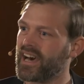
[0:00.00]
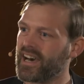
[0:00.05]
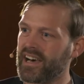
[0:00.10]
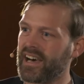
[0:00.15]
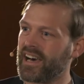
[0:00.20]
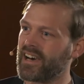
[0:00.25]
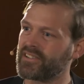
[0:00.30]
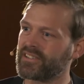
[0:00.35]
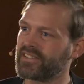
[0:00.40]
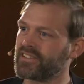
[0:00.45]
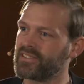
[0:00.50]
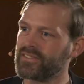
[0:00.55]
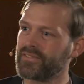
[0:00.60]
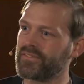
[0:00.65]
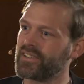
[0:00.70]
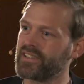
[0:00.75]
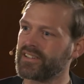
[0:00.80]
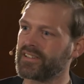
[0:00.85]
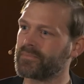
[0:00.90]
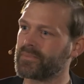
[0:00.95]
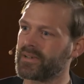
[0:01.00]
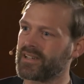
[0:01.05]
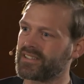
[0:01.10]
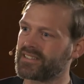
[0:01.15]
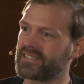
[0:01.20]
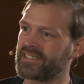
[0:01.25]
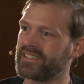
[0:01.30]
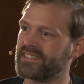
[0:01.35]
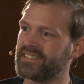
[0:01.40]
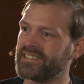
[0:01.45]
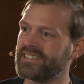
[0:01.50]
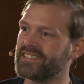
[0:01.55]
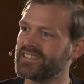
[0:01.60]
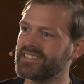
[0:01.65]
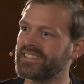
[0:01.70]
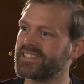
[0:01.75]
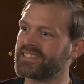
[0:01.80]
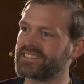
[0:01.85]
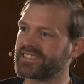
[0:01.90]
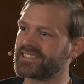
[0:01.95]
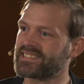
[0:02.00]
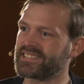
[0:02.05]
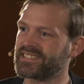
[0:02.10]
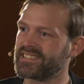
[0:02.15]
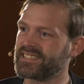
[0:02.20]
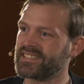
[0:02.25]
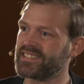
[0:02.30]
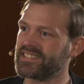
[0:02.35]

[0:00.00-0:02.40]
How did you feel about this?